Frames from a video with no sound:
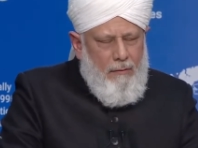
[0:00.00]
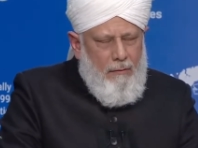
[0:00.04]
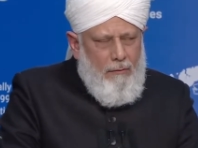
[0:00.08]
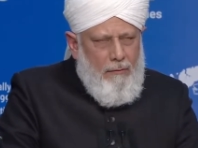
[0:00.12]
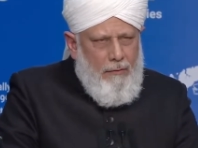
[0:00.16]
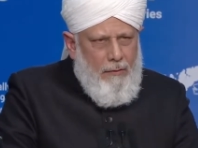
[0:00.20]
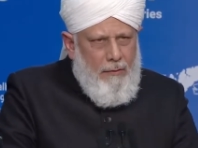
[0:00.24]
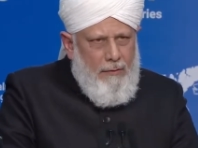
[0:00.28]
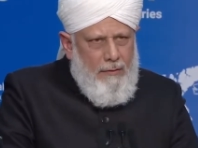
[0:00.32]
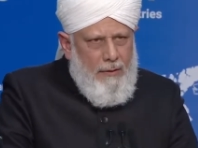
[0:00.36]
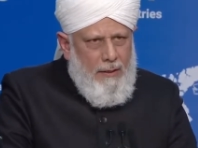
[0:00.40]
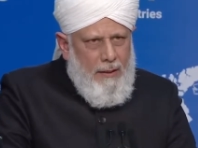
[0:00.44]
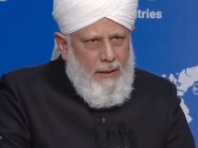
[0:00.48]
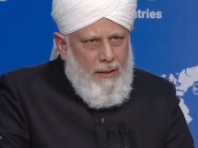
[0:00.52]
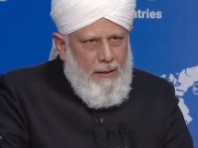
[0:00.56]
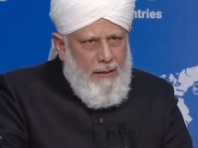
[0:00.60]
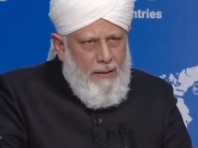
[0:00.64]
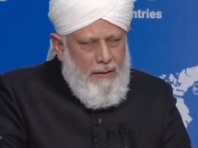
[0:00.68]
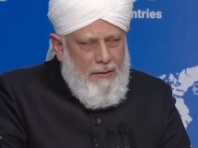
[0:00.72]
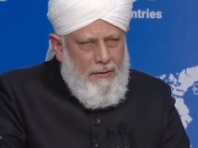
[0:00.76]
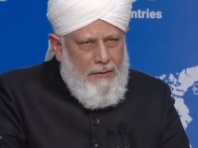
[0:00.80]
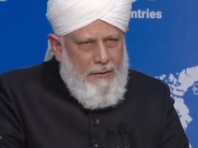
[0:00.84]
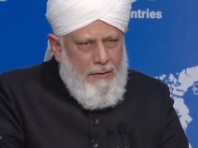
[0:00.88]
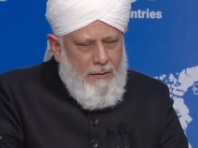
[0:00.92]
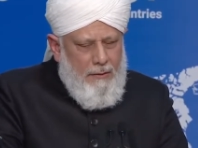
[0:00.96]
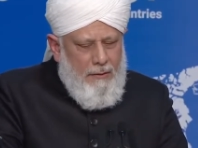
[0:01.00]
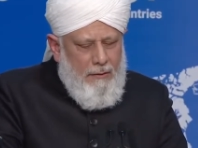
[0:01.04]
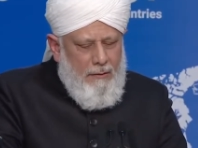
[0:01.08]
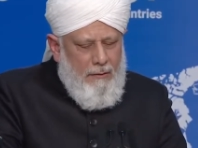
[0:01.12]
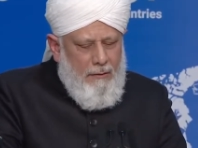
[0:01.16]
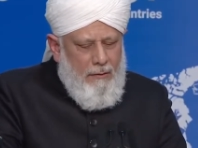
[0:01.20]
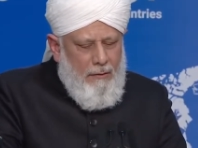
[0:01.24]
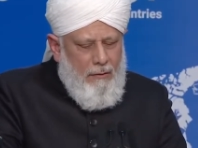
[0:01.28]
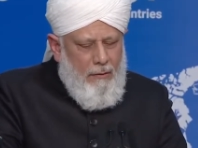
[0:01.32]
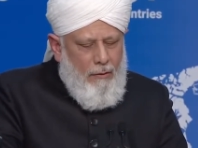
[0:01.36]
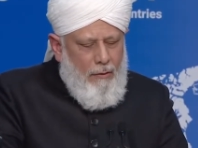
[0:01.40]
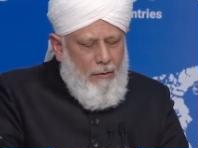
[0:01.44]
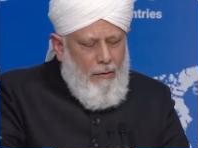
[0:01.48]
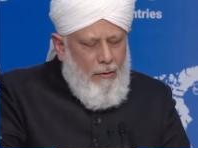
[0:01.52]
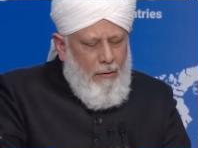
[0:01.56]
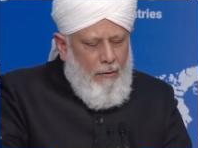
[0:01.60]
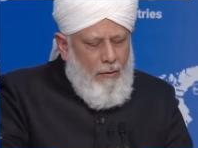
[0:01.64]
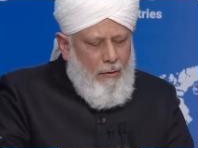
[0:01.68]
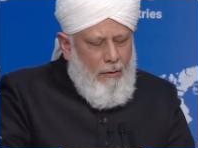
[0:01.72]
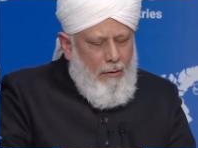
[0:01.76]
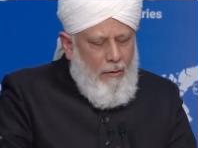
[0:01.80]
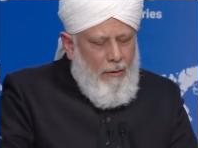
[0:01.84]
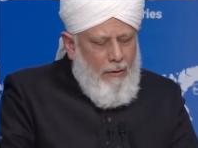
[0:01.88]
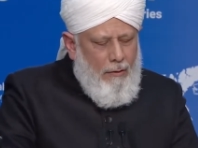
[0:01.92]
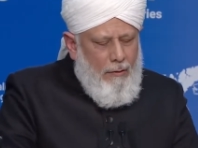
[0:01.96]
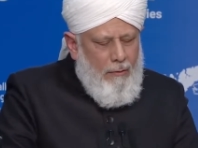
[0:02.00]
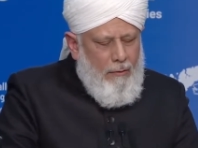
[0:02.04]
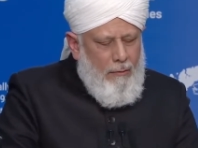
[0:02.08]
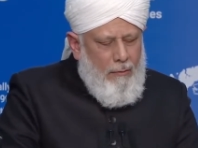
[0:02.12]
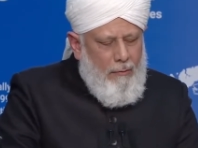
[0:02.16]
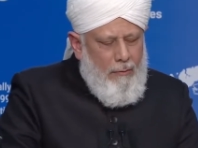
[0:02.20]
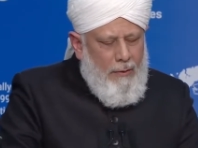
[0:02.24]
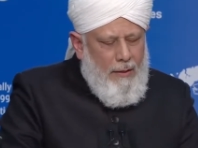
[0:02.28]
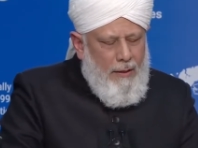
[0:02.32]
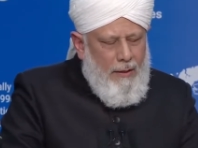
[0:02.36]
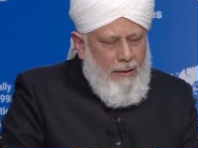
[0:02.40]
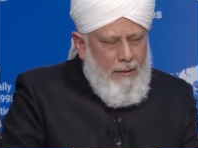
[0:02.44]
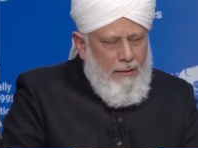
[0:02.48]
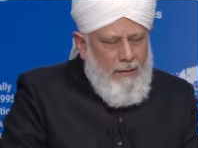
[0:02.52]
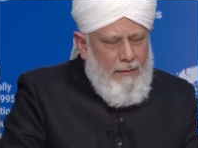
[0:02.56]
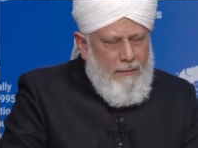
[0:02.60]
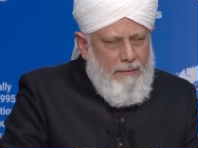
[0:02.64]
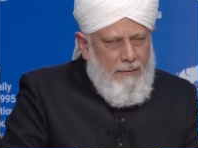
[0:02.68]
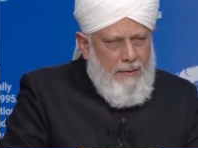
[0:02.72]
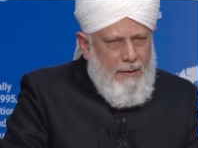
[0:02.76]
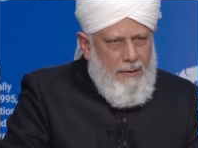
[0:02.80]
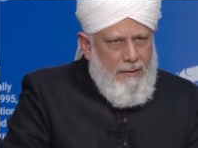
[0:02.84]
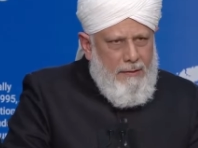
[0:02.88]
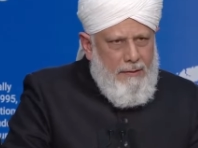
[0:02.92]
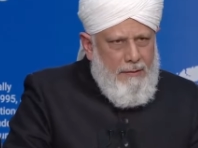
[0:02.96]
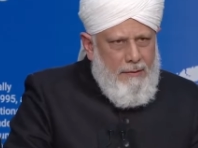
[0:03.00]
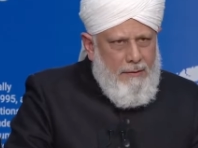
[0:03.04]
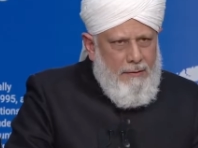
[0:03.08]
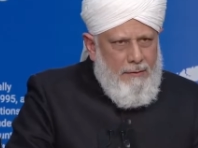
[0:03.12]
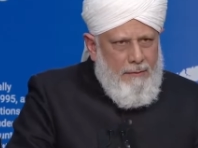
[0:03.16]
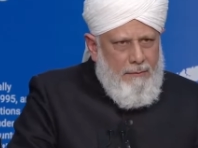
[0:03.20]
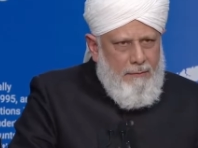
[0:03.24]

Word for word: for recognition or worldly reward.